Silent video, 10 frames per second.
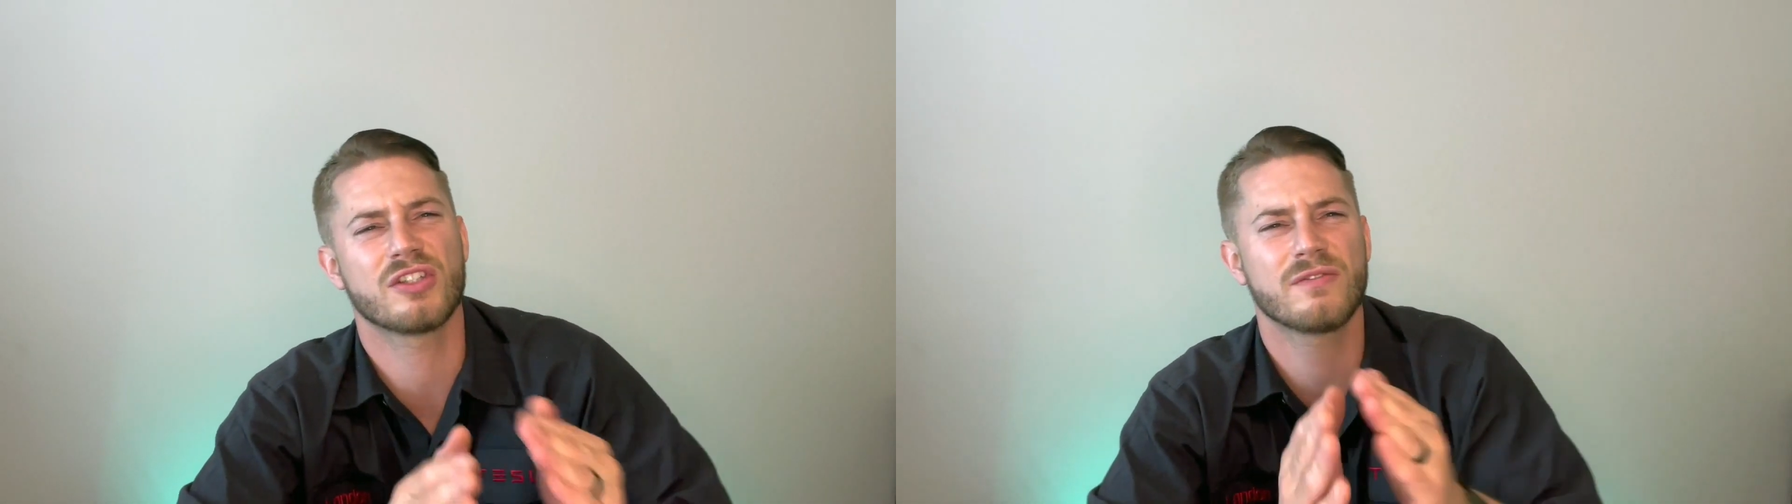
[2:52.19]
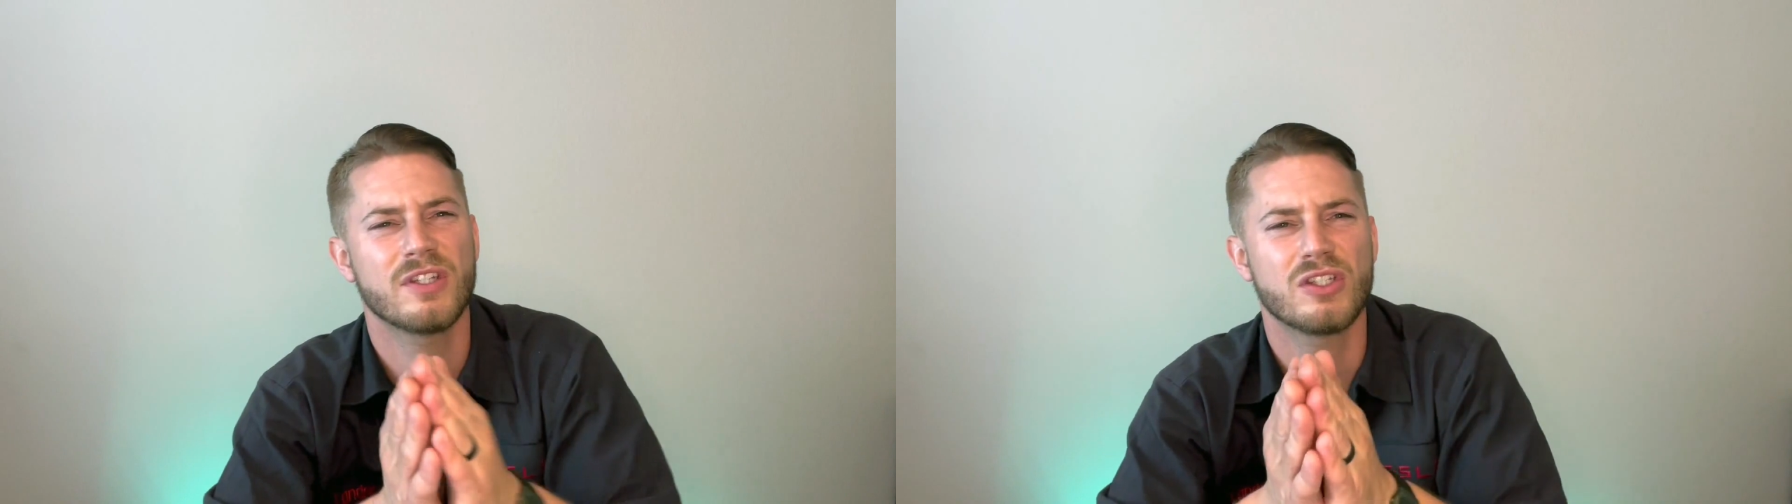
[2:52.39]

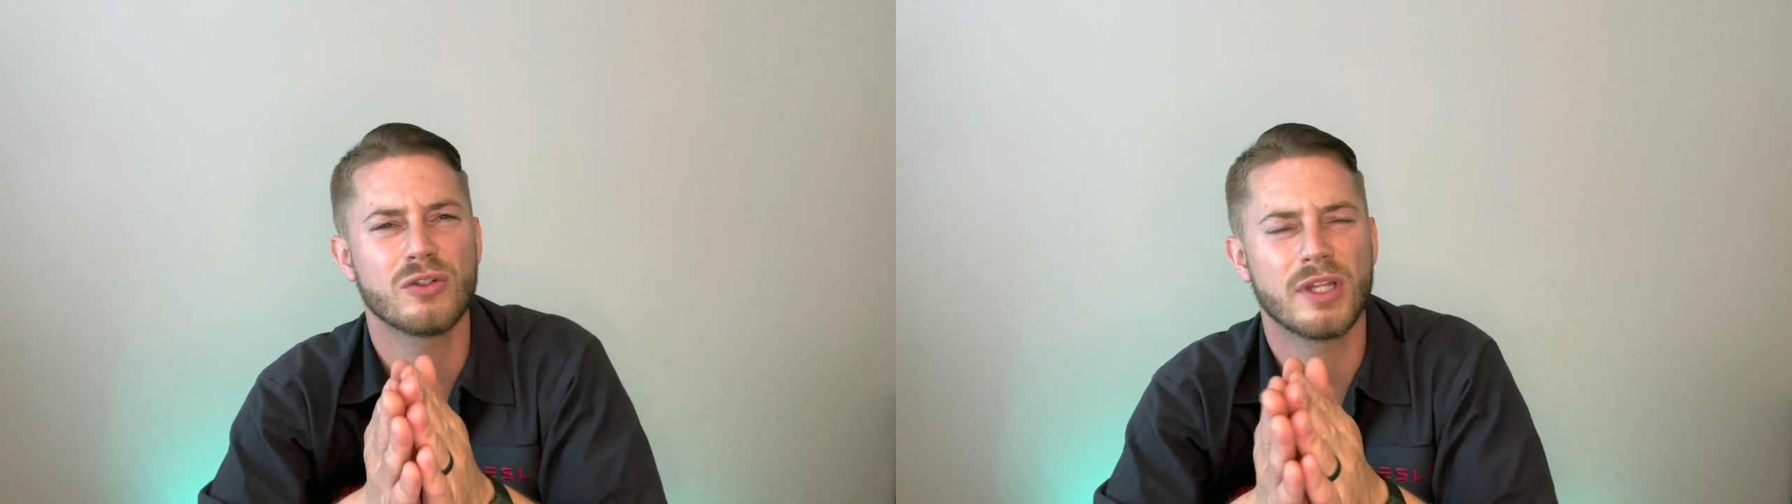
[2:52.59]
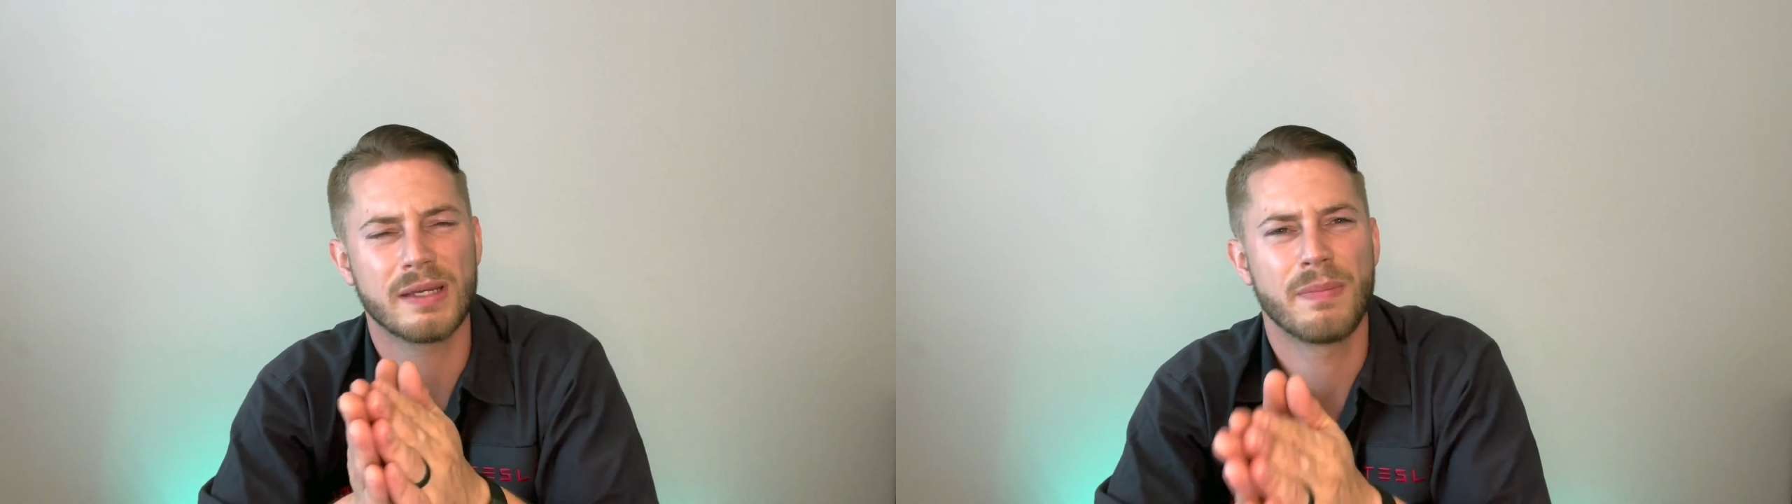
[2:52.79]
shifted
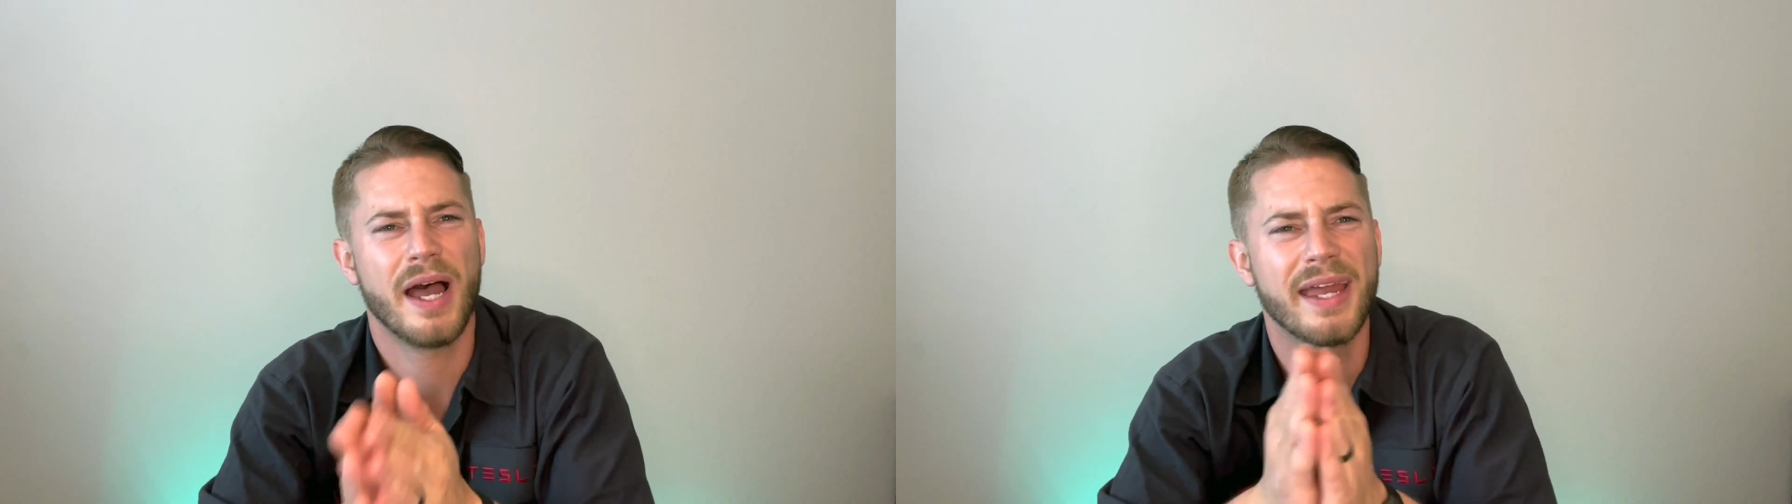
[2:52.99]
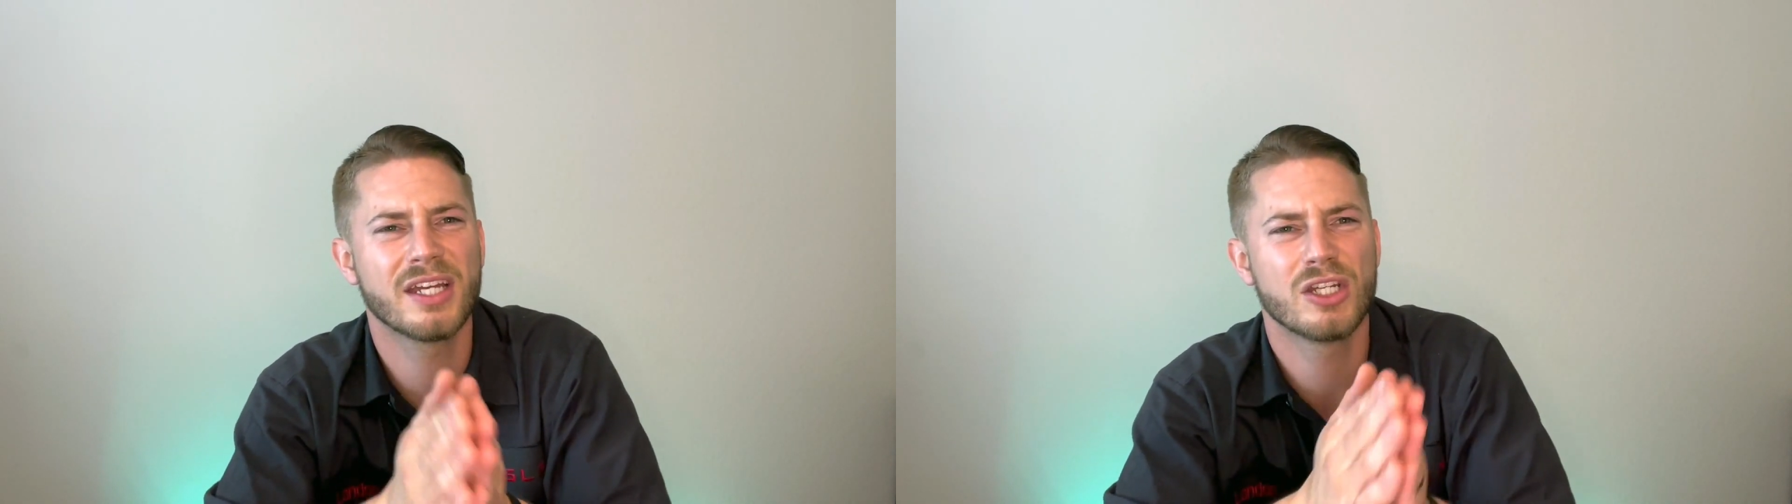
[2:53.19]
to like buying a